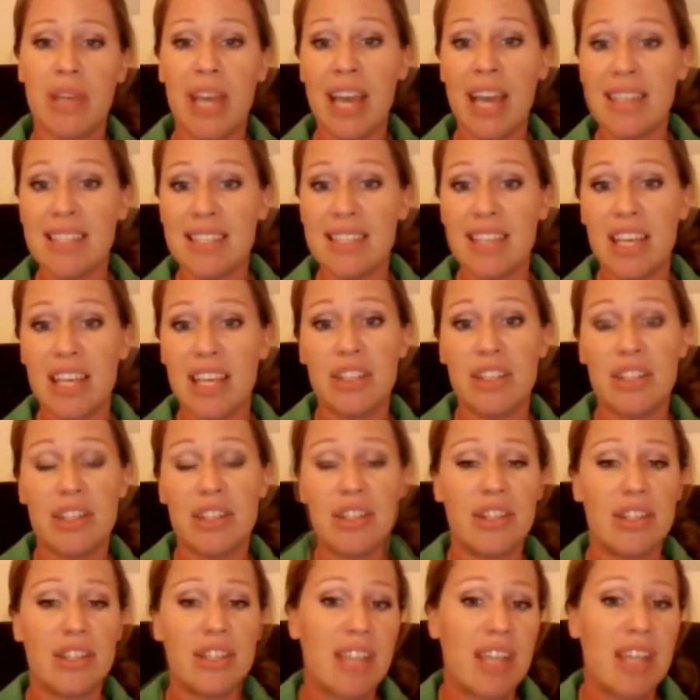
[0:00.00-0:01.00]
gas
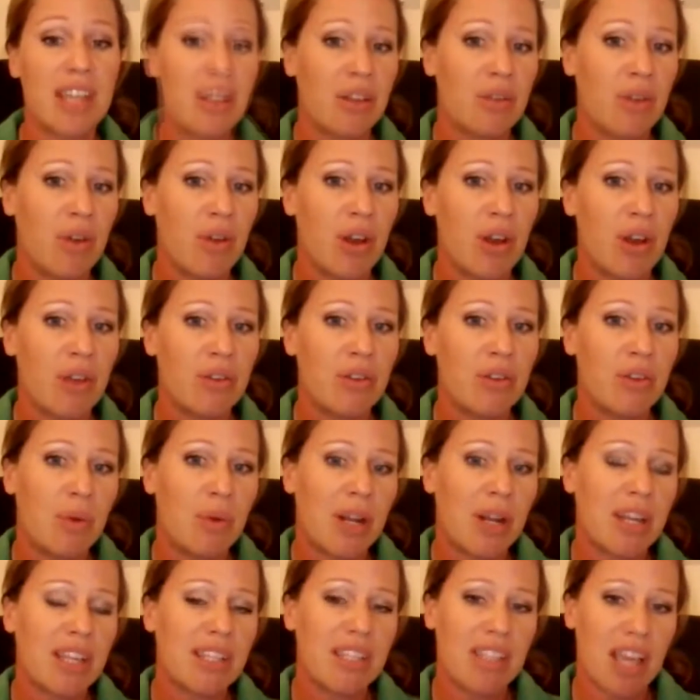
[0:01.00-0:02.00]
station just down the road that
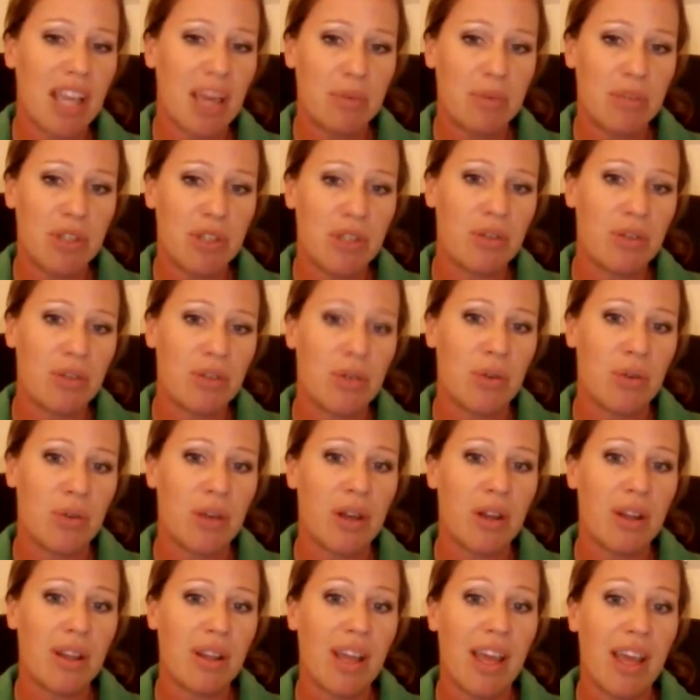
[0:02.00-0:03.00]
will accept used
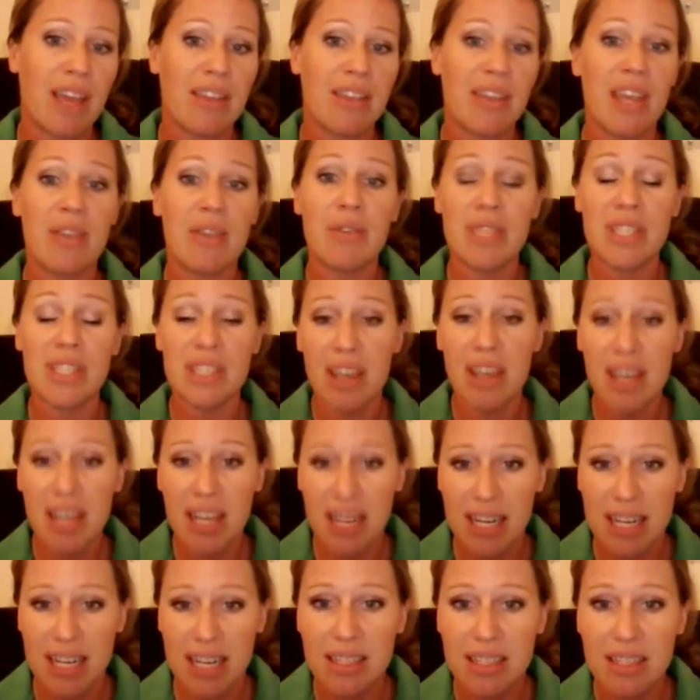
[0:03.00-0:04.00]
oil and they recycle
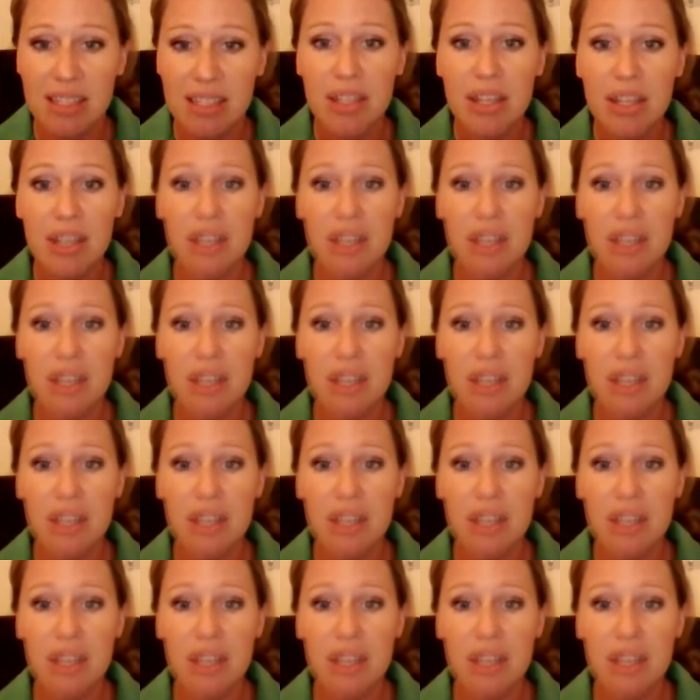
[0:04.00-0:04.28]
it.